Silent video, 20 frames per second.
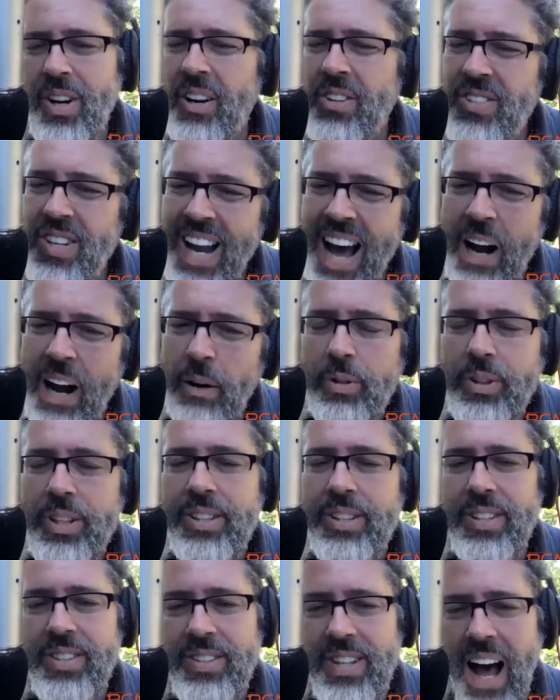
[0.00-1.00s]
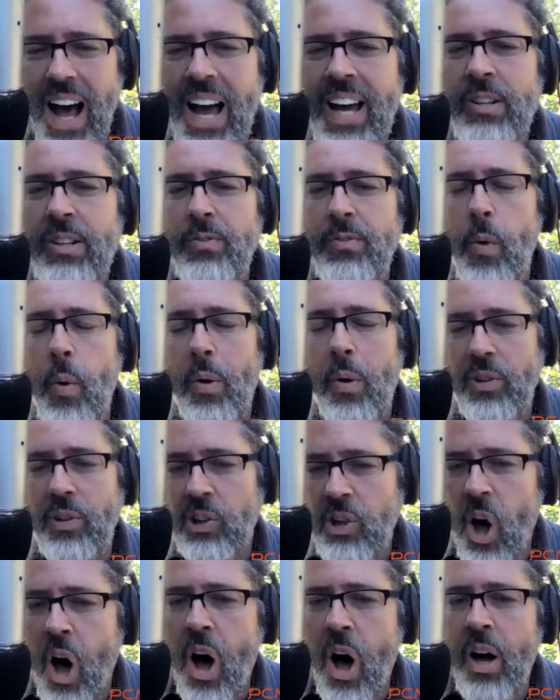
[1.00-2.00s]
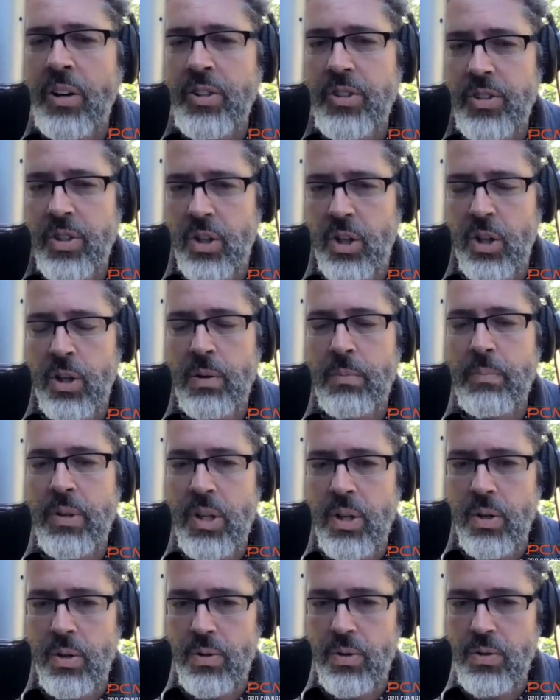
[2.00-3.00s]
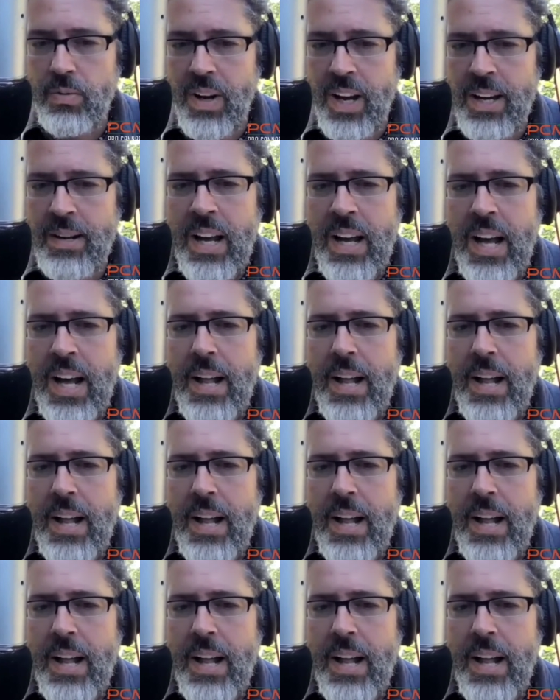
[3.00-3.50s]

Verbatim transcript: is not really designed for long term use, right?